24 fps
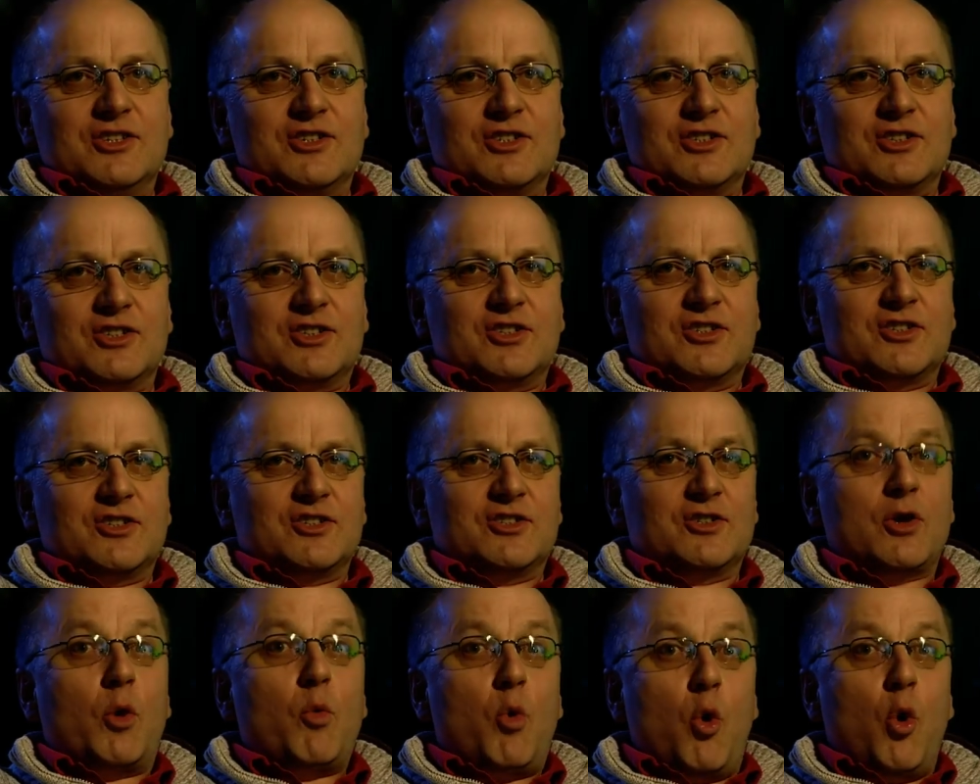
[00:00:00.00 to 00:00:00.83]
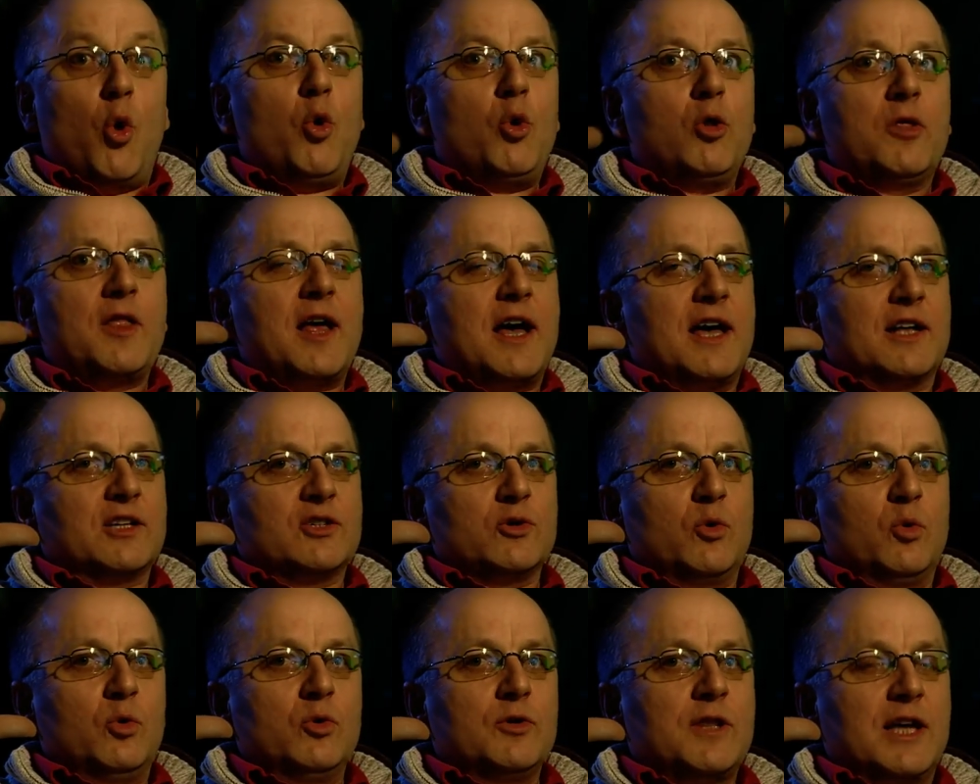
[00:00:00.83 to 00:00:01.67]
So all
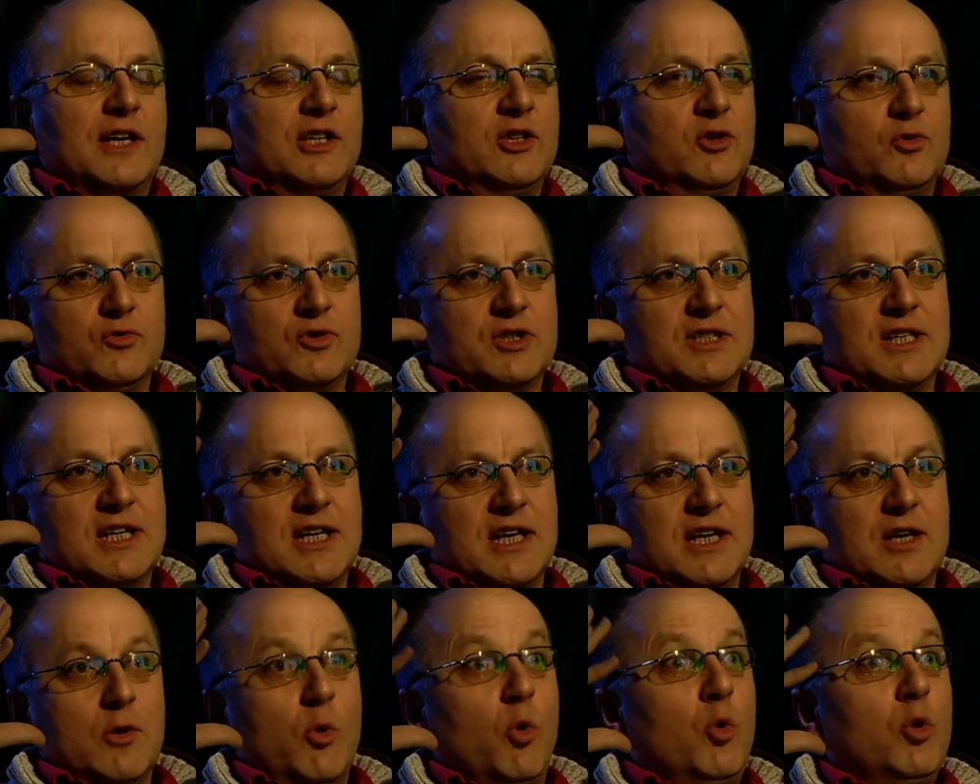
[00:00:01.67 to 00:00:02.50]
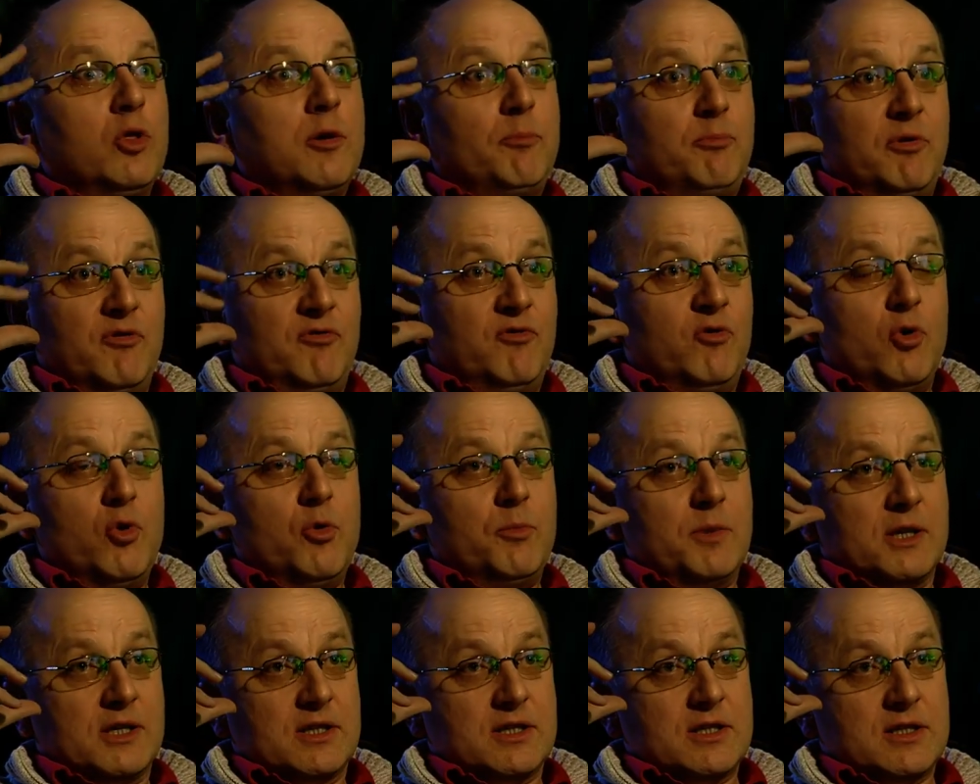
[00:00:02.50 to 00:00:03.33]
that you see, all the
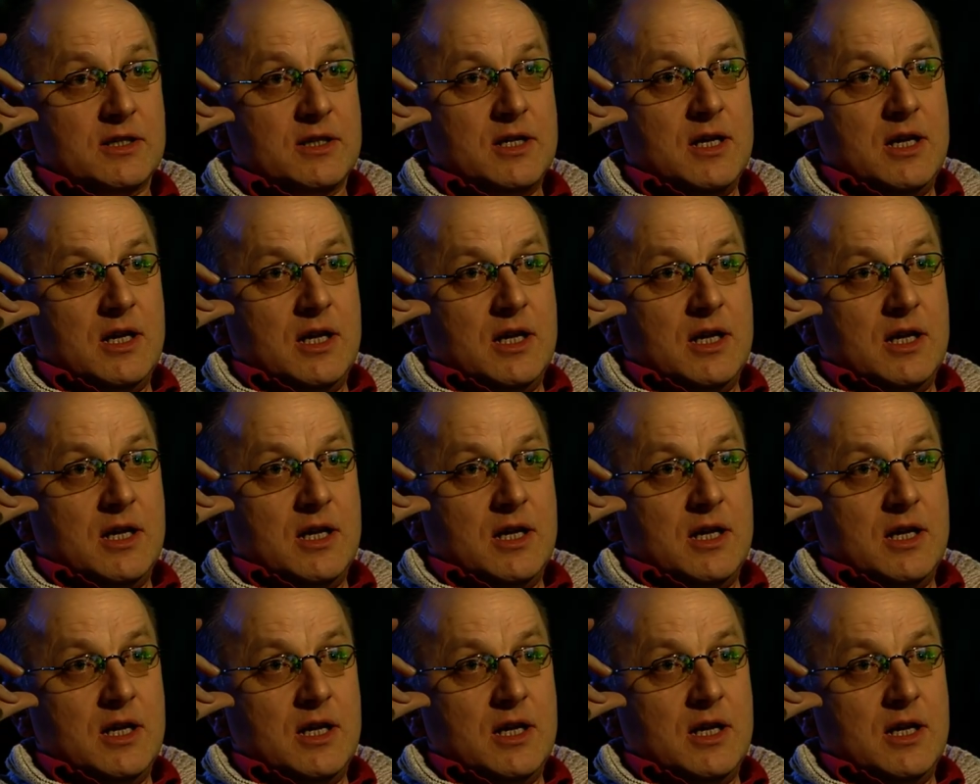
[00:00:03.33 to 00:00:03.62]
performance